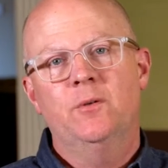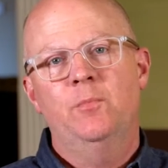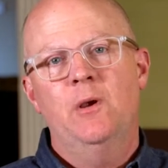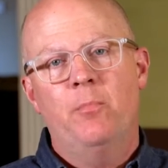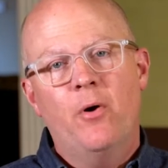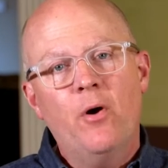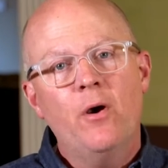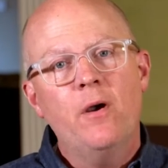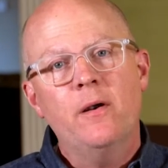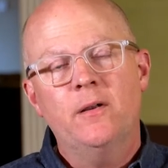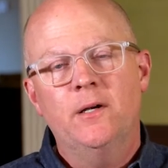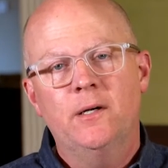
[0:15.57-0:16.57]
to be a
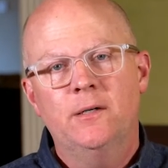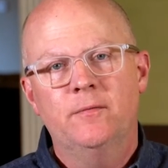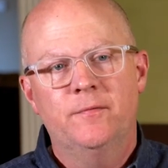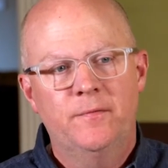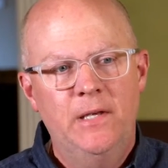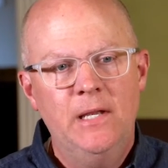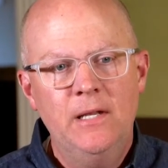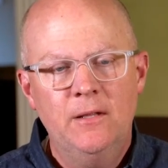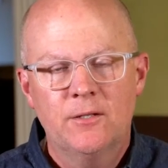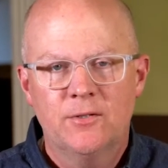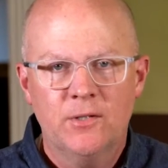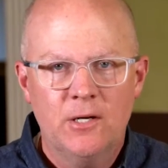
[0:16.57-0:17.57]
part of getting
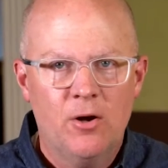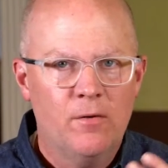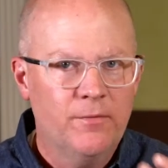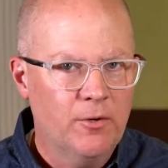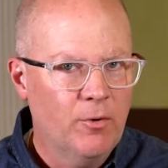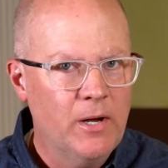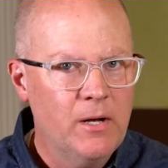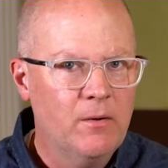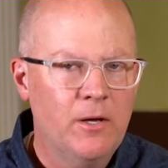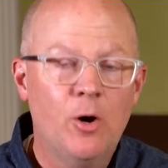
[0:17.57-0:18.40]
this thing off the ground,